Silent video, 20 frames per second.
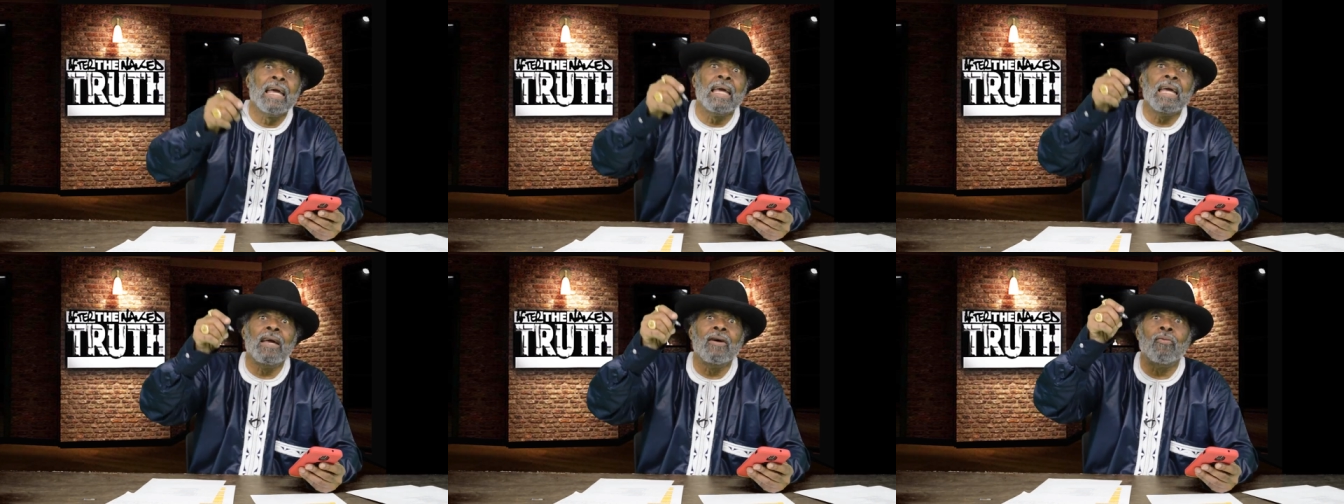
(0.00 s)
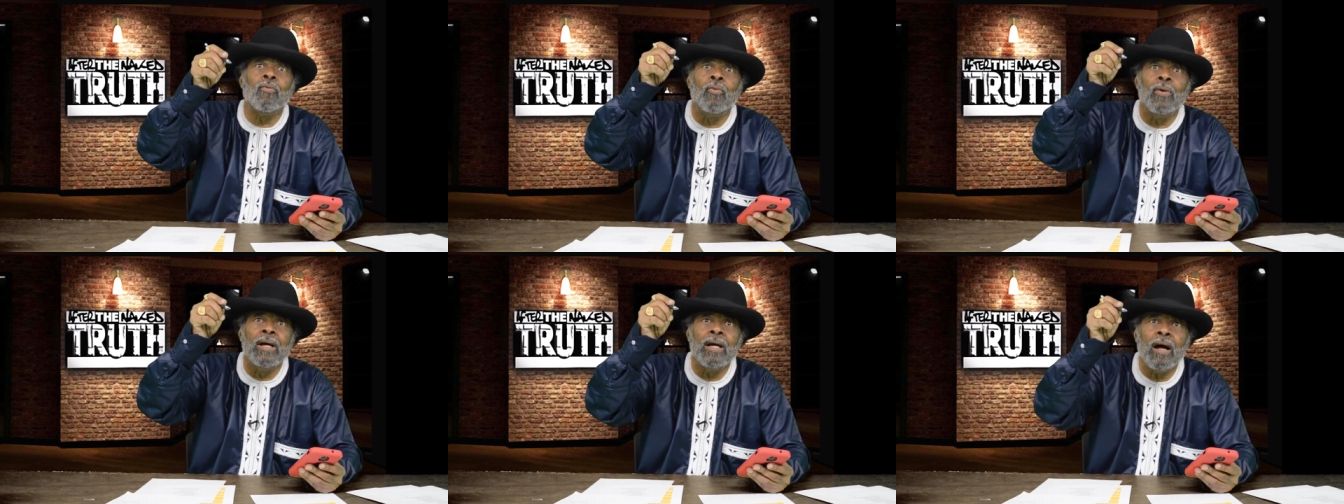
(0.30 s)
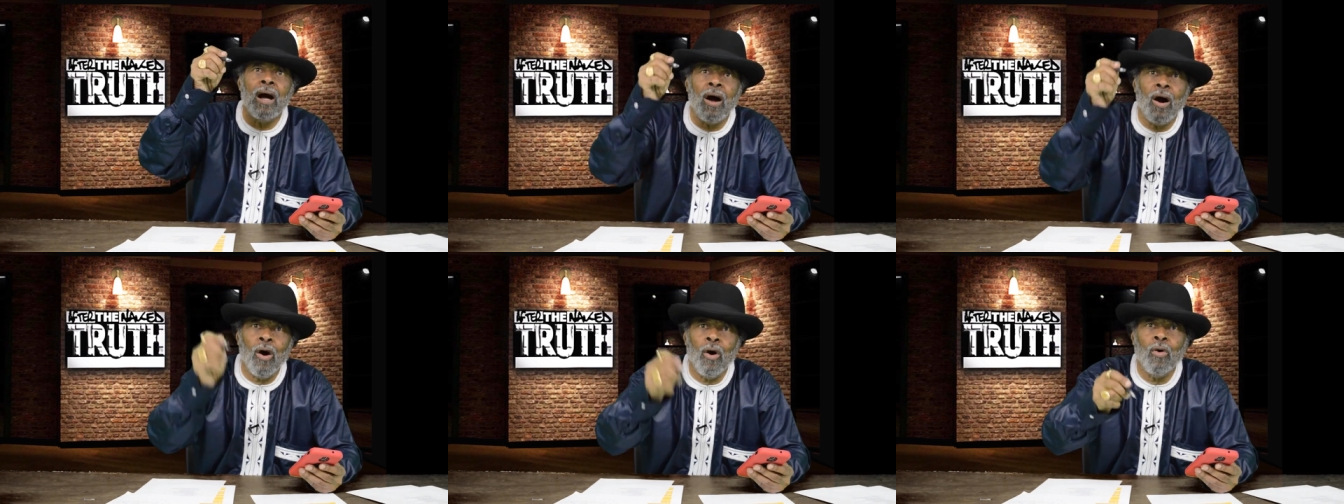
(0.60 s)
If we
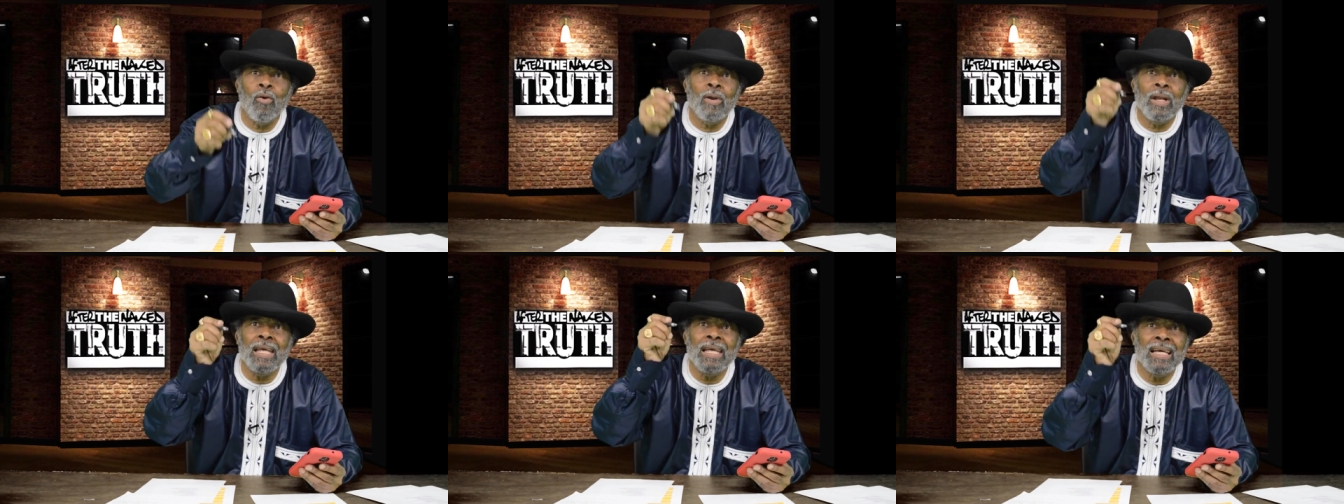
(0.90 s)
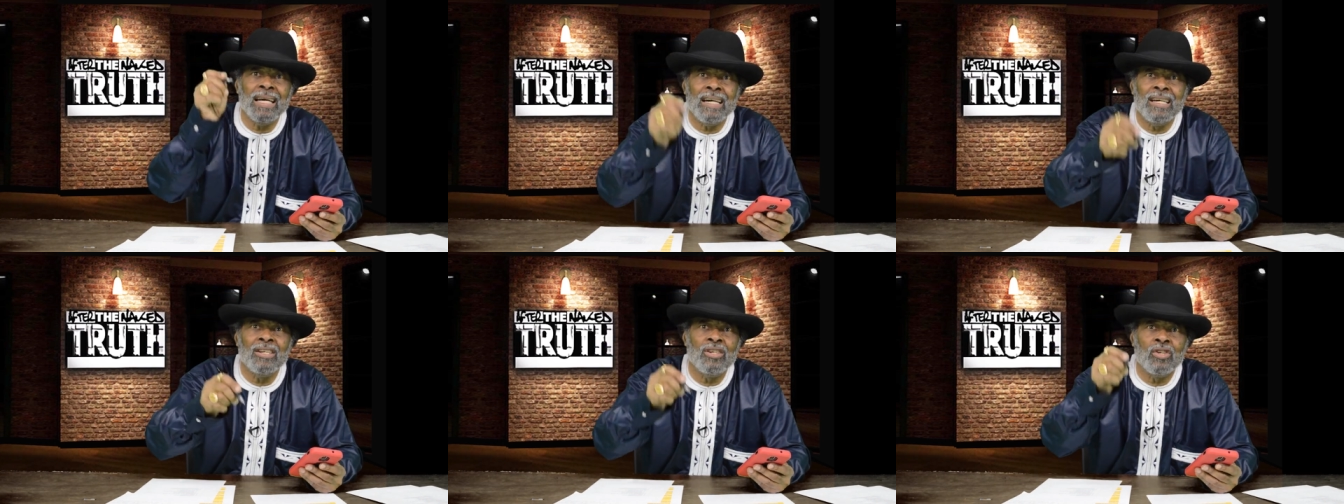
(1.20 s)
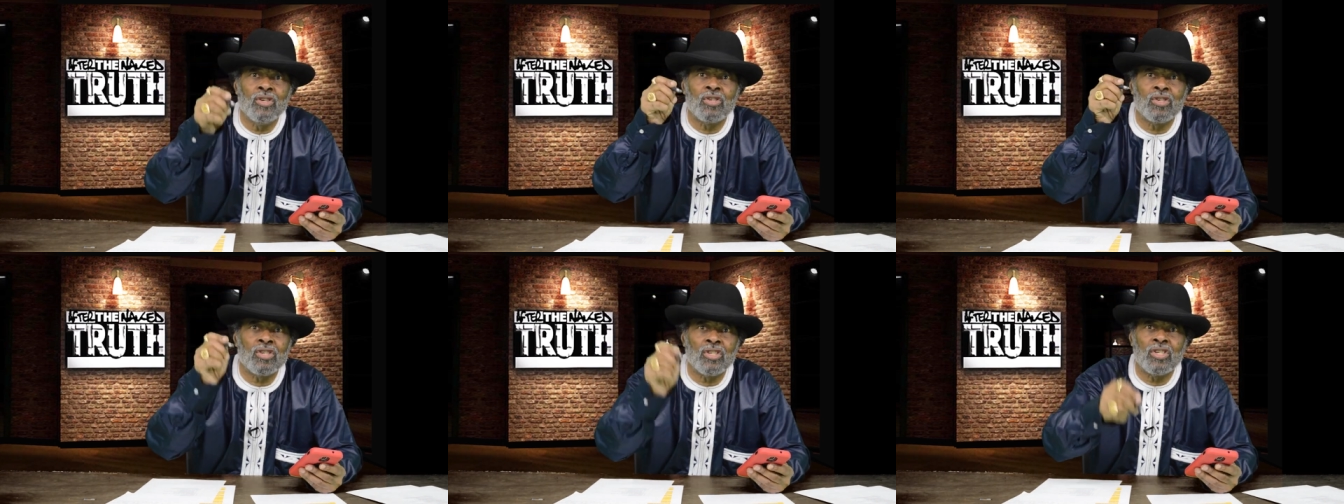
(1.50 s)
only
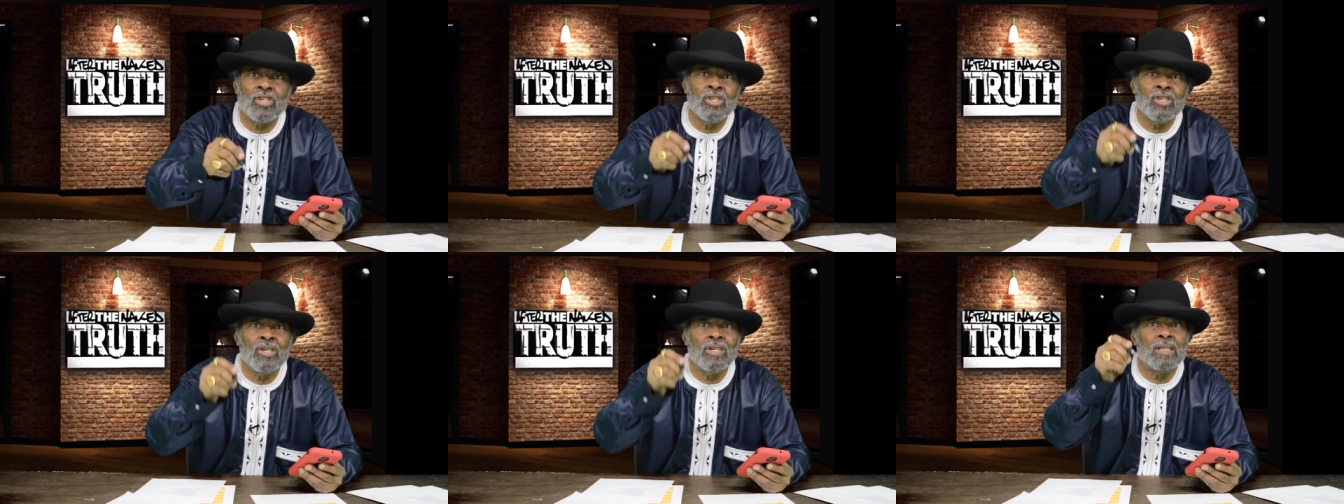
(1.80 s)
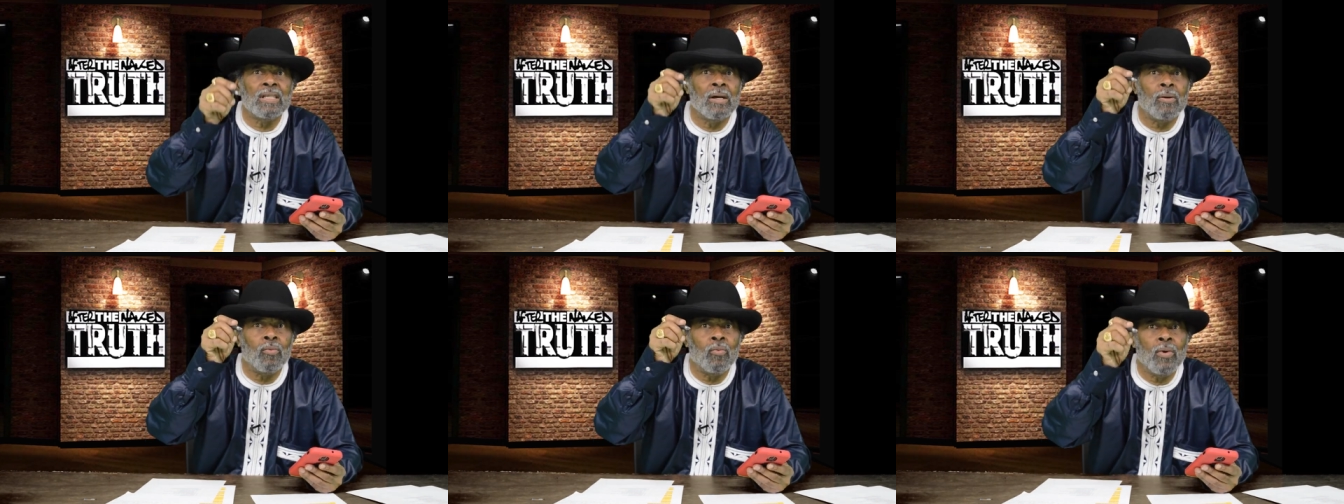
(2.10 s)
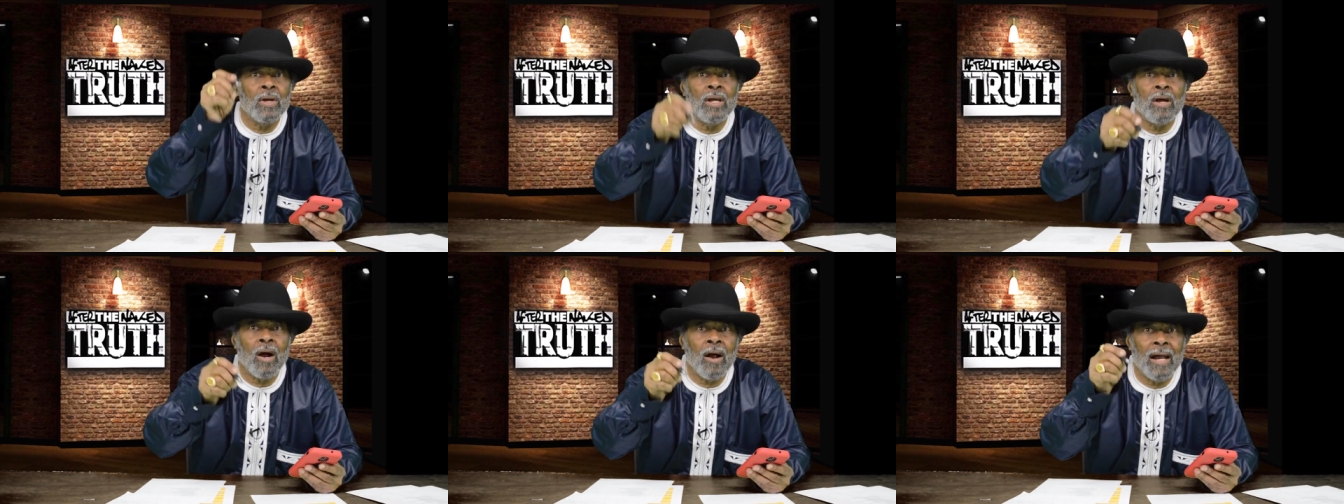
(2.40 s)
understood that
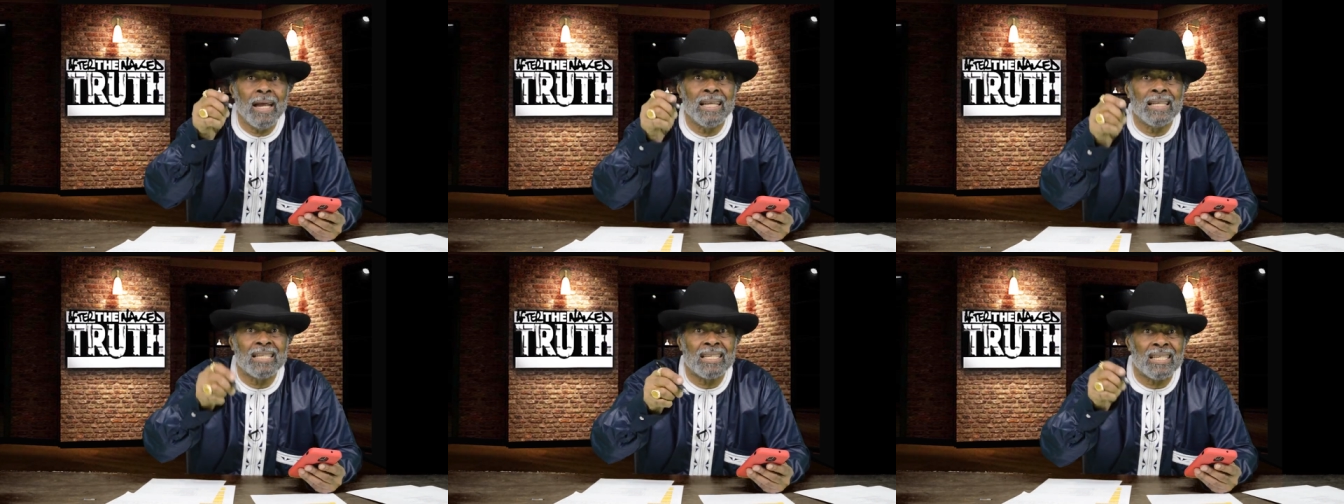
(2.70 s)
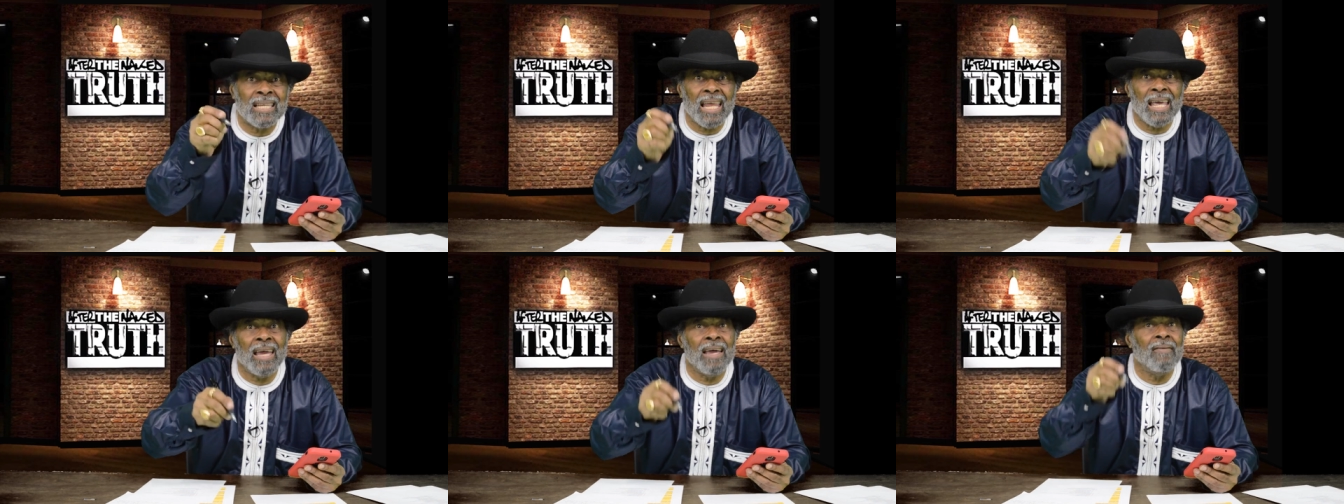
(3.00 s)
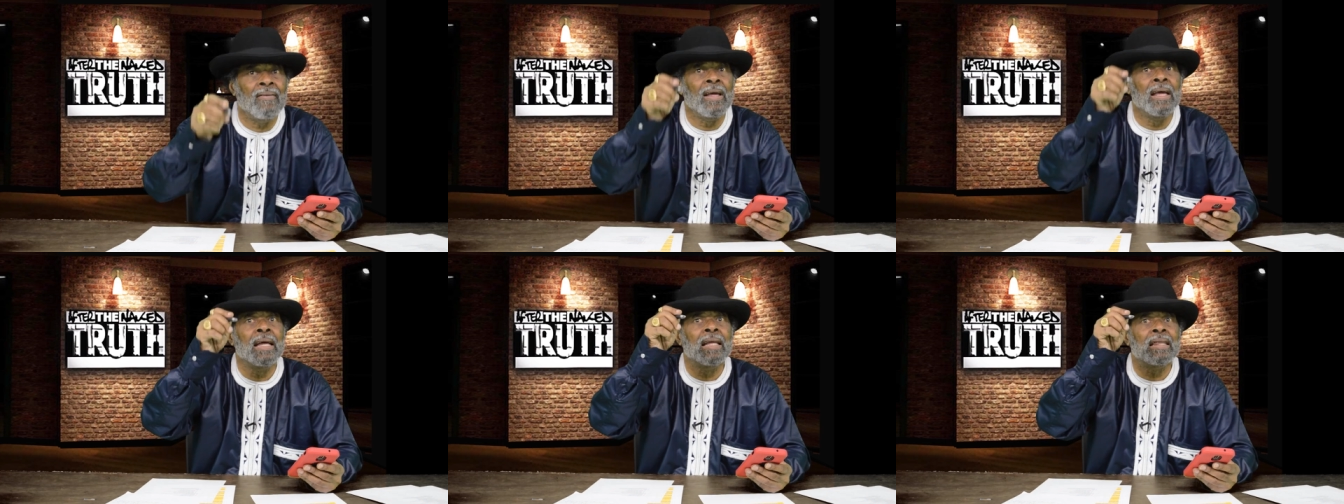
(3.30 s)
we are
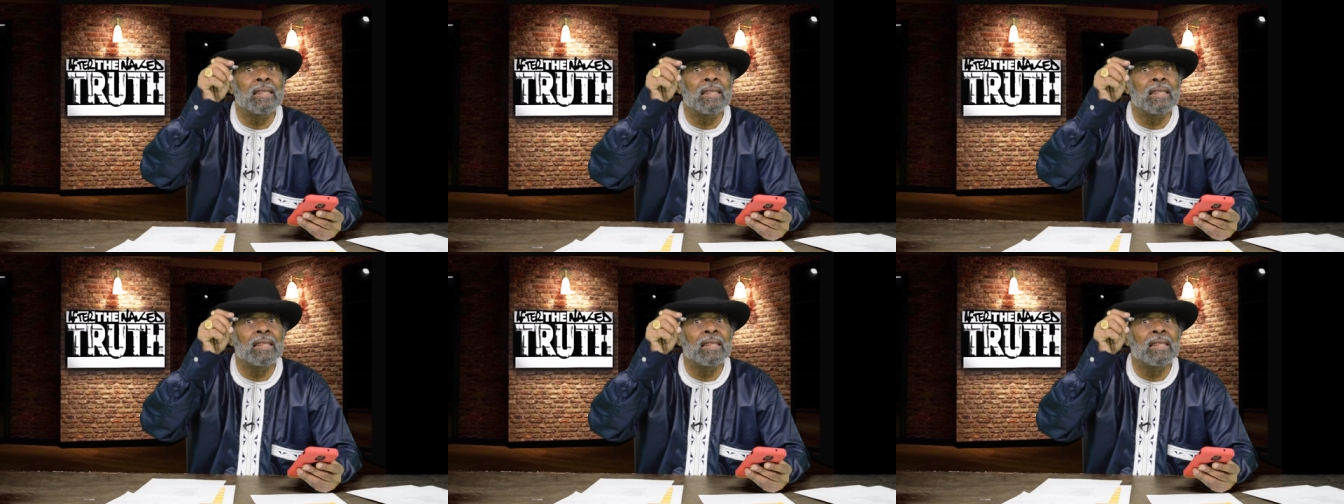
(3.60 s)
enslaved,